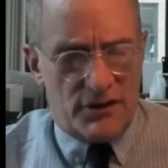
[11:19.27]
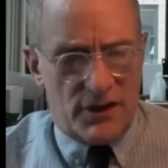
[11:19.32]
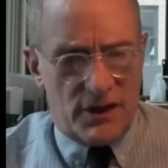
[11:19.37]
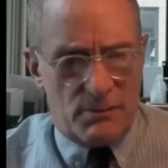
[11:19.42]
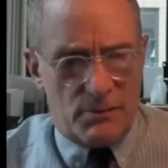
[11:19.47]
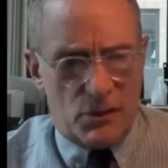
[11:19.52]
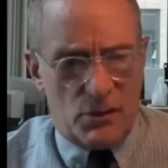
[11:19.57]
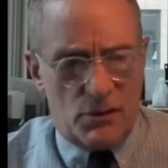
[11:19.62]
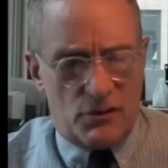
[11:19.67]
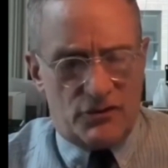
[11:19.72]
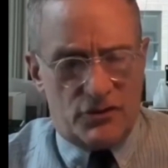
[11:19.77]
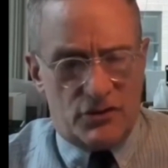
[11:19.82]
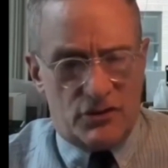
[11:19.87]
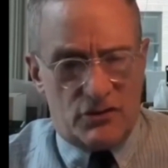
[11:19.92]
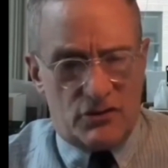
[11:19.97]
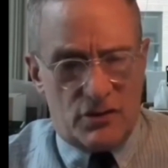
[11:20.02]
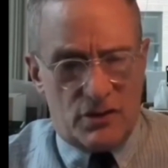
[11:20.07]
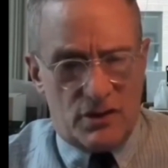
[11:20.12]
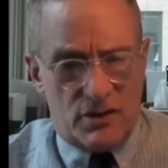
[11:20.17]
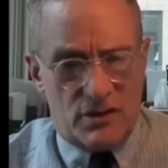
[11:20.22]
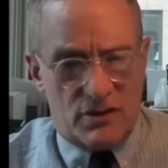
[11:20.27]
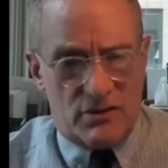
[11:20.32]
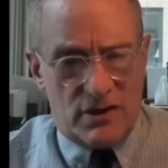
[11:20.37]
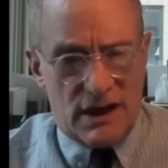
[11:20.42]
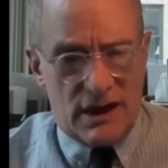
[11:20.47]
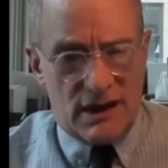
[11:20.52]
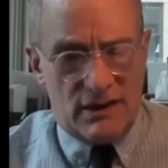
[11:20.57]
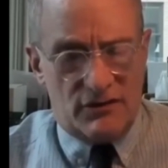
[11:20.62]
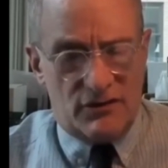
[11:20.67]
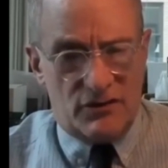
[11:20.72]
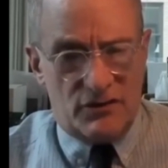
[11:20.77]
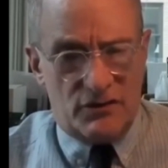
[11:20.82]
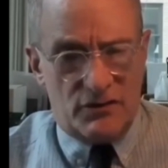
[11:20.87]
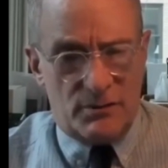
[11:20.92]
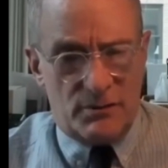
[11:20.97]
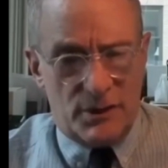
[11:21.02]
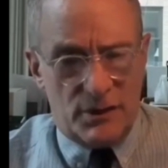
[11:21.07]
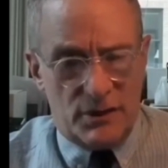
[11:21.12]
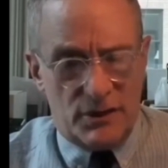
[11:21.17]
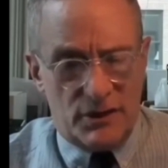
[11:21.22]
They moved tens
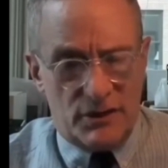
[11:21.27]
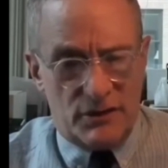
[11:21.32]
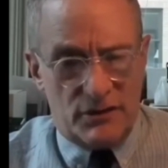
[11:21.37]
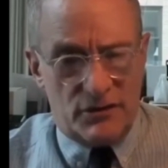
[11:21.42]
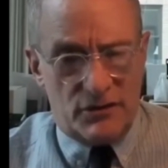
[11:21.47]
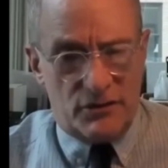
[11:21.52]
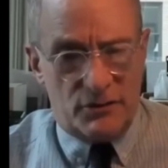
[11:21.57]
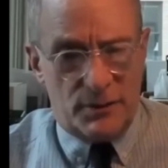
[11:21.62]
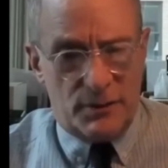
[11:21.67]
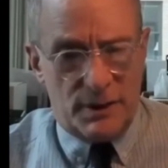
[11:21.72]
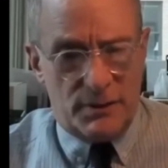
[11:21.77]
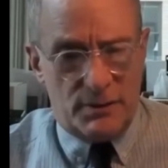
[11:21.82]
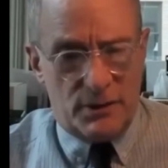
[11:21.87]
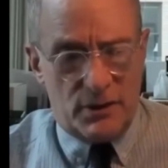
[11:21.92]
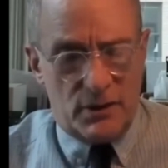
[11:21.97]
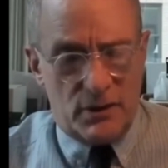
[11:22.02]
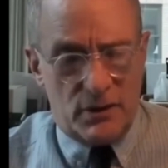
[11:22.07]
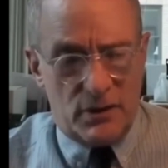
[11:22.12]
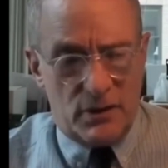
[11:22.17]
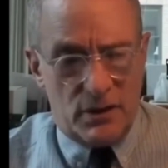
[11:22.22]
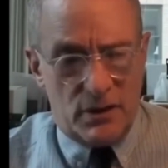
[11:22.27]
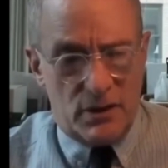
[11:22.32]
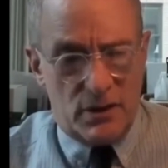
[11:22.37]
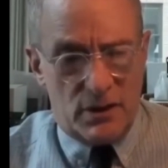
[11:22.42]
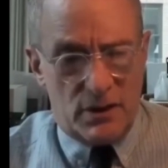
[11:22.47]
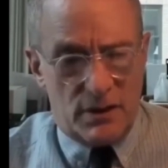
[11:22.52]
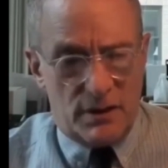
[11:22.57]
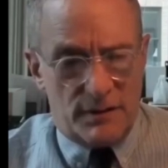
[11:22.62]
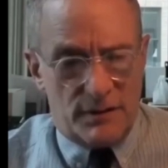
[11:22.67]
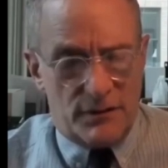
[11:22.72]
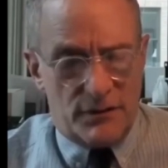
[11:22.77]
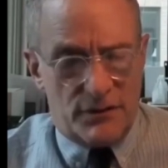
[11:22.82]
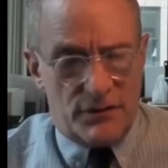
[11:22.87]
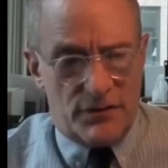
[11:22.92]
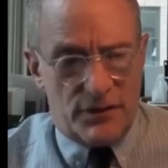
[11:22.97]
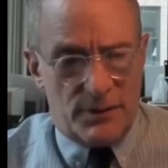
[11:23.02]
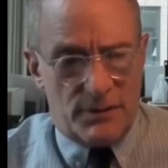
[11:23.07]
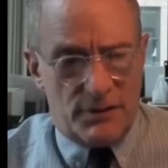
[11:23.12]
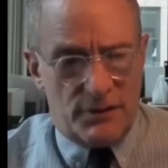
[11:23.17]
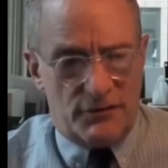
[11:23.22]
of millions of people
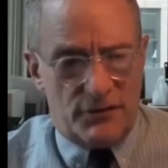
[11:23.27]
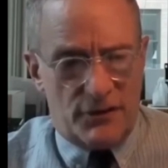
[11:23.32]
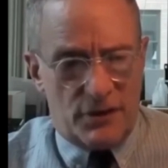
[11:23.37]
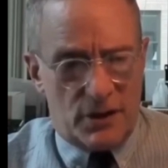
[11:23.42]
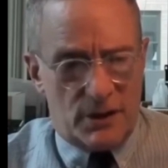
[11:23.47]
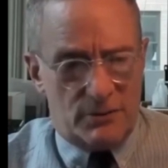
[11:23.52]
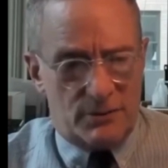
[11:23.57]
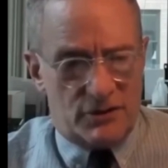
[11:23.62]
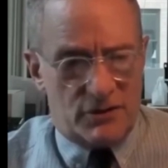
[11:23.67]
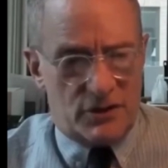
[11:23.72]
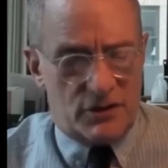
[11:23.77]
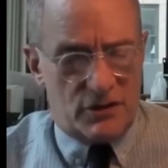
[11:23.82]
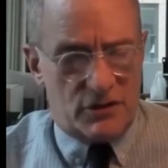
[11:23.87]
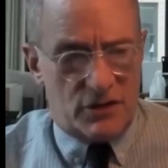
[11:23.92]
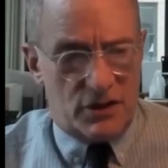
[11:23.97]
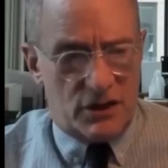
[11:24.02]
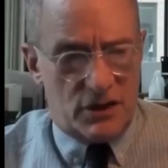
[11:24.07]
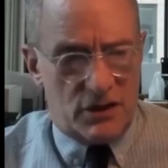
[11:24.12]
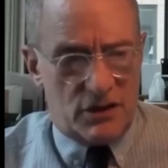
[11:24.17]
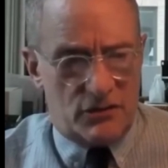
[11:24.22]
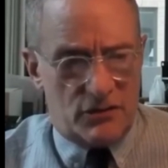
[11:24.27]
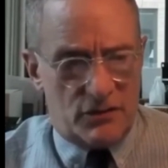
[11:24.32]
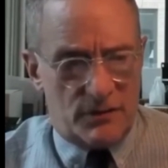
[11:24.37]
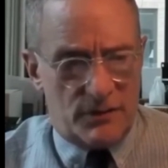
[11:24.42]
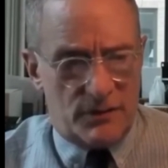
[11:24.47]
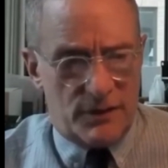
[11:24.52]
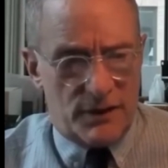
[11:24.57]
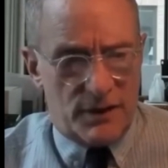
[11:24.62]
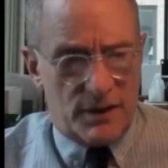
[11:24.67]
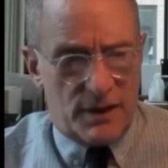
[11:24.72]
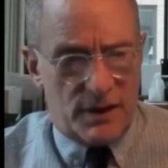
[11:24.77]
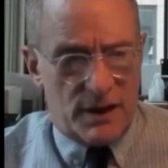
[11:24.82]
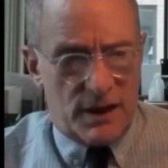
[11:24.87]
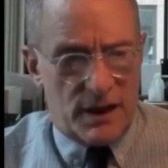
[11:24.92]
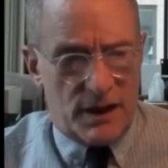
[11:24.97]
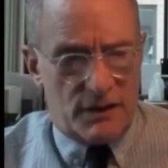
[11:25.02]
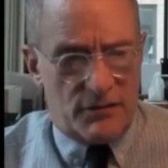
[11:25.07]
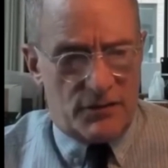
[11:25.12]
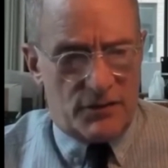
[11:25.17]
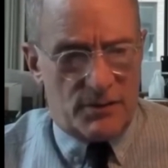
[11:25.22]
from the farms to the cities
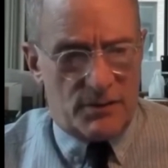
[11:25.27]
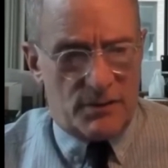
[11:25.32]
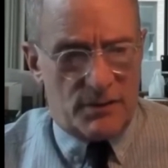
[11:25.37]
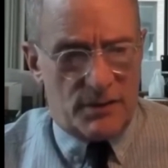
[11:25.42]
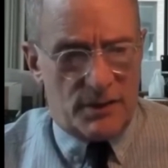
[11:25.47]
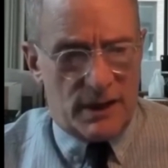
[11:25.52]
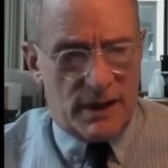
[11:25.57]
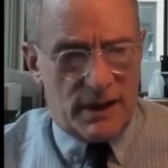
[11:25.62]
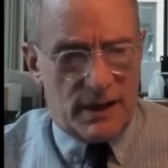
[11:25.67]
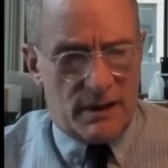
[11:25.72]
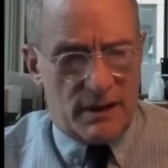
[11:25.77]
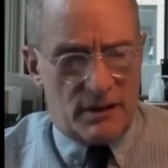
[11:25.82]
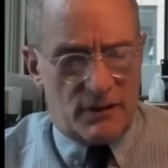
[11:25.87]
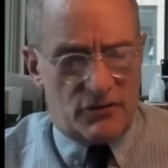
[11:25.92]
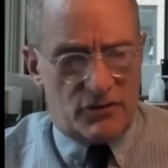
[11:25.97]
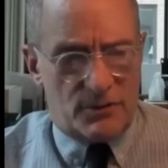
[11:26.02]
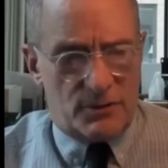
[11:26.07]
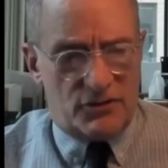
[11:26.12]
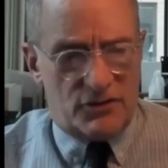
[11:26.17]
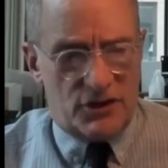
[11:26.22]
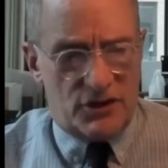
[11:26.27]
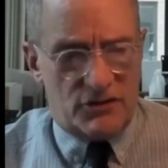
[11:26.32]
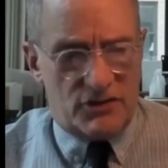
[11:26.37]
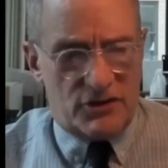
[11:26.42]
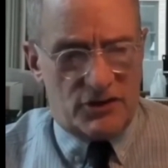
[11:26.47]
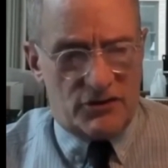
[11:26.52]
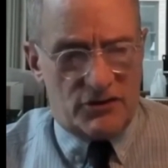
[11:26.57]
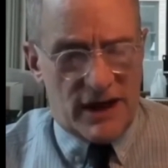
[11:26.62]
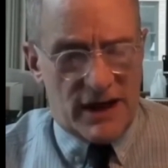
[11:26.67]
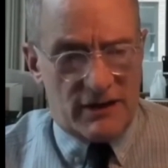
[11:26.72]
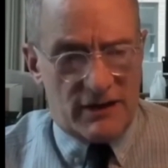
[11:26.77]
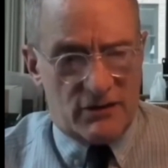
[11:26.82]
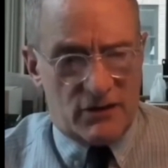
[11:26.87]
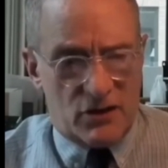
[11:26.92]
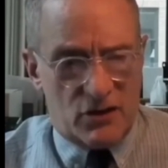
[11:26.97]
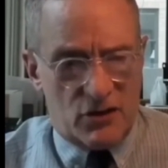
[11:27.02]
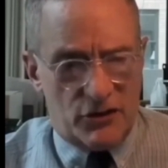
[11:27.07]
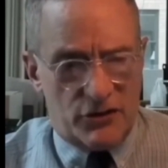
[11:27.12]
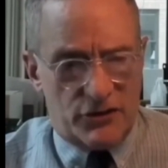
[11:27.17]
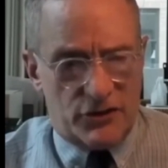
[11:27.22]
and from subsistence
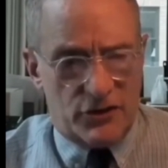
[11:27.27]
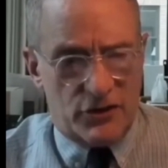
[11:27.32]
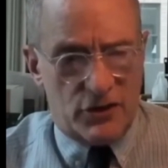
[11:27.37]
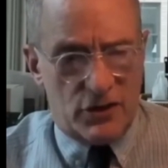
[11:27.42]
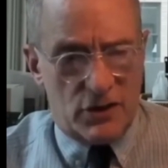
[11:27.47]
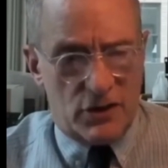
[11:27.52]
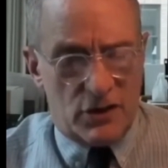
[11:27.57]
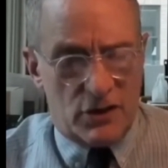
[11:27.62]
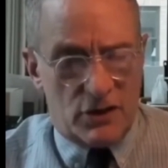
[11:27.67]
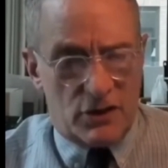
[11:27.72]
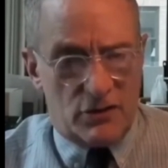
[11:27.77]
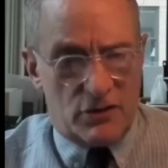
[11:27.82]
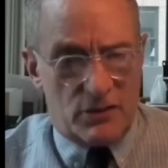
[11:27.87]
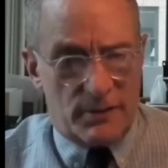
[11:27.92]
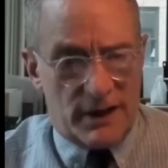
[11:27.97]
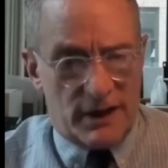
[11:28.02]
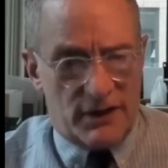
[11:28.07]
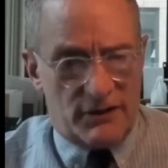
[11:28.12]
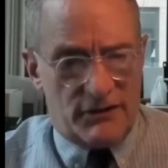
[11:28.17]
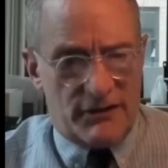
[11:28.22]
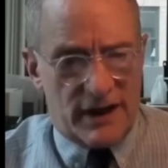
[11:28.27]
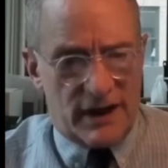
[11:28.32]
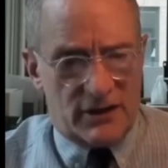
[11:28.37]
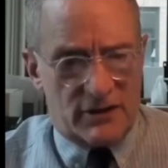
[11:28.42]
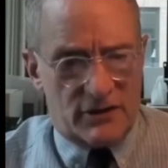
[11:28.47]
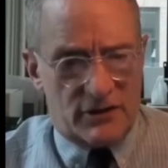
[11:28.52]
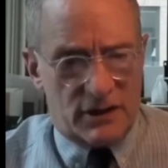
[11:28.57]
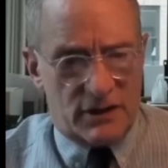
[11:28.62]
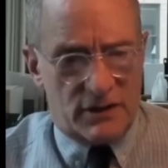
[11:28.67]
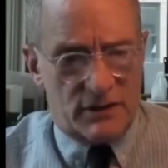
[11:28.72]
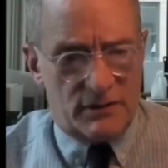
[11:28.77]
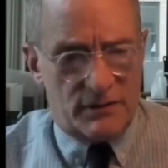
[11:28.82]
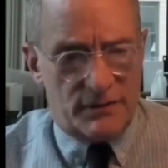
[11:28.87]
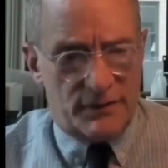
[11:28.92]
agriculture to manufacturing.